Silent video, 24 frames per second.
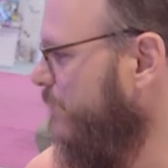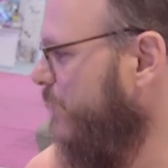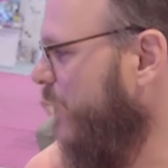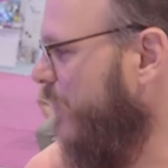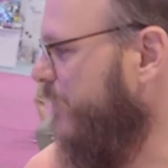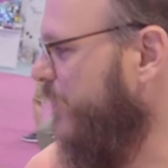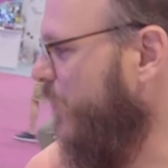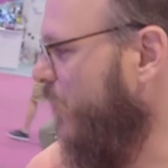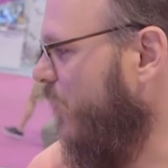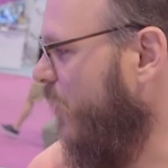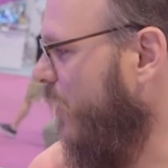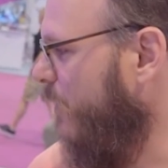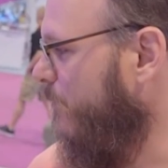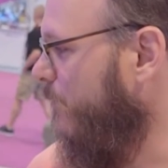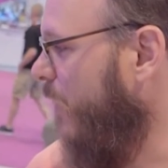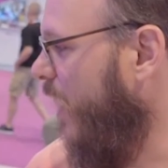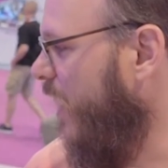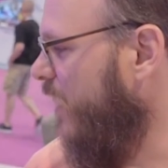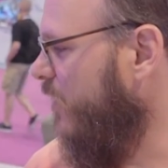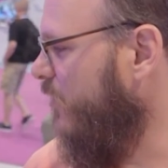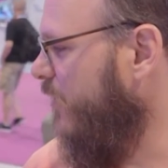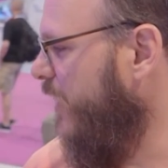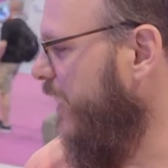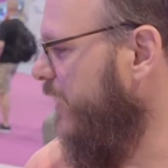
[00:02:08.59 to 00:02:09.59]
If you're a
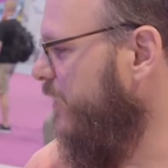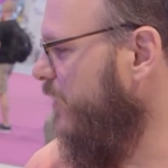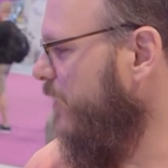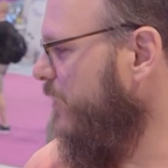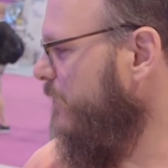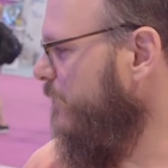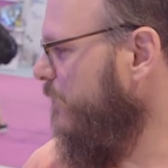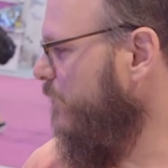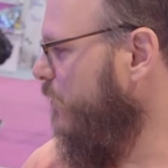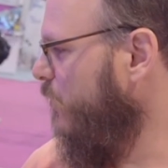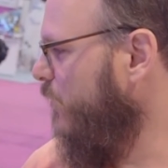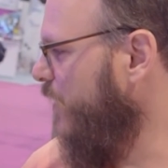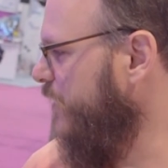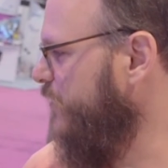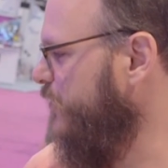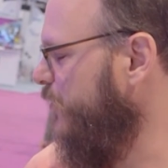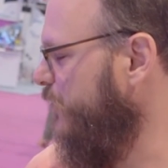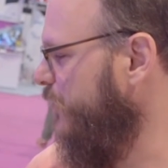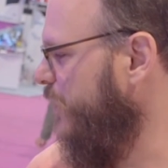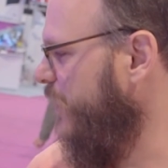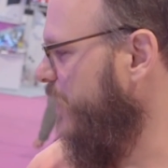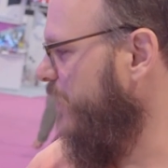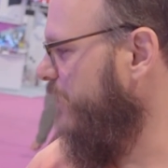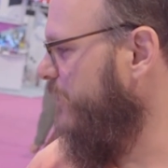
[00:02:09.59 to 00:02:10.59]
moderator, we
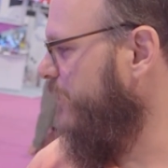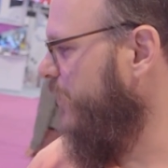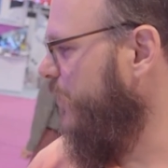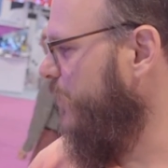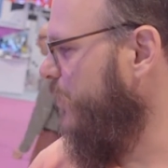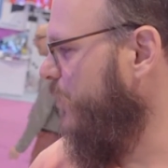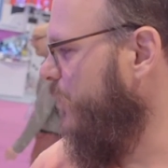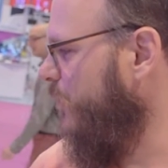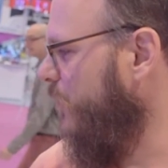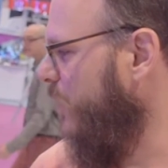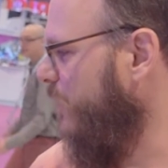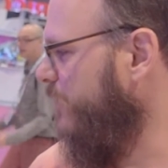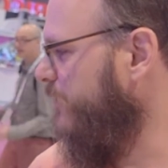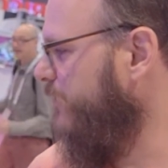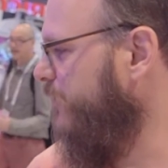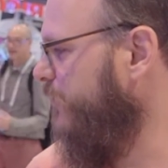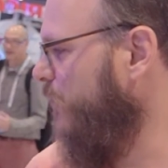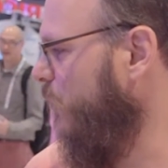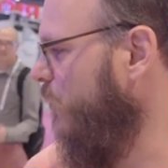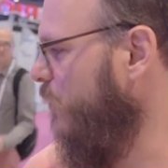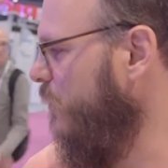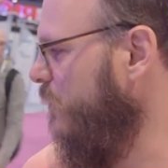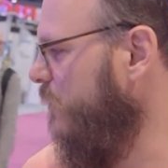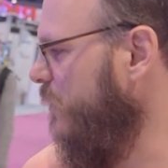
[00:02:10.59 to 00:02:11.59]
do give you a
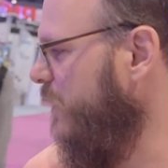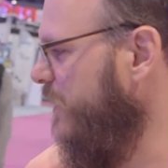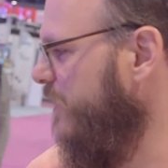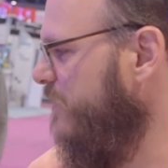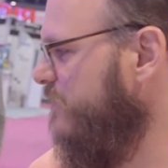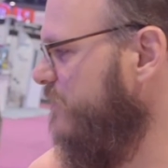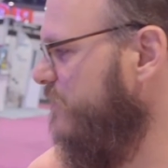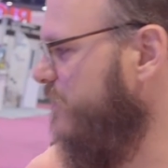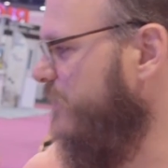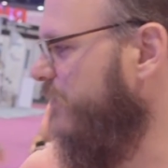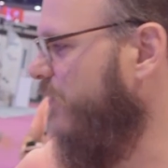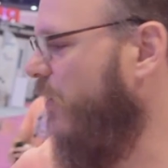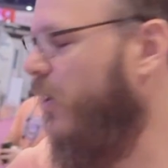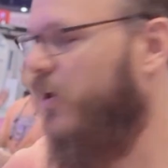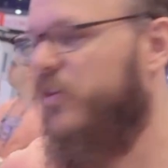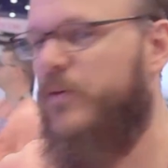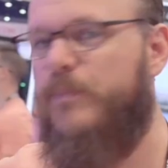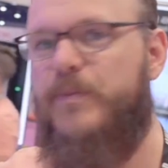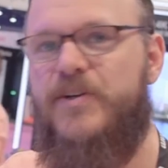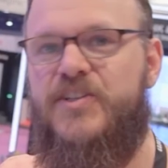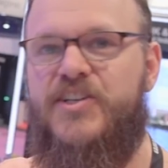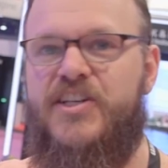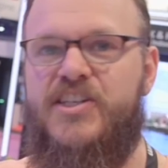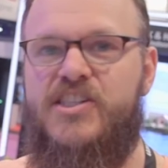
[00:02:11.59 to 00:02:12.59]
full list of all
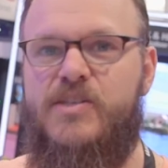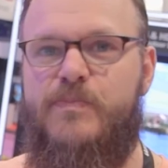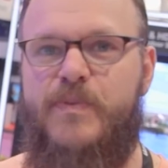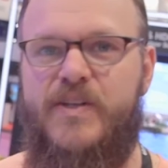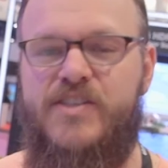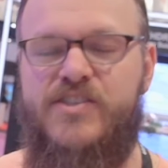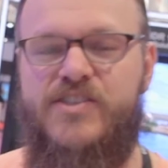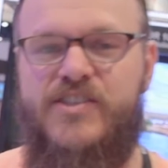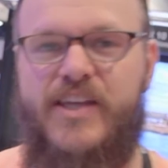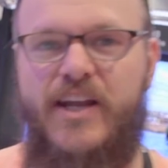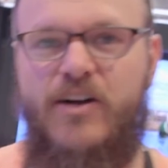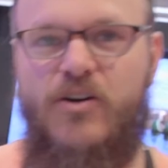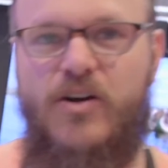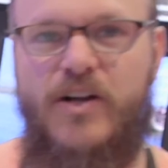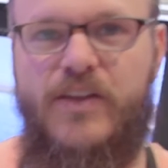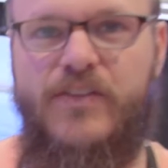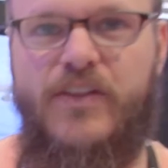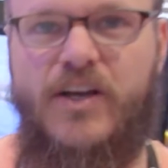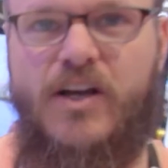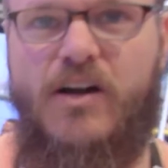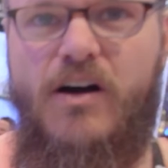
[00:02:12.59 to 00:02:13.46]
the participants that are in the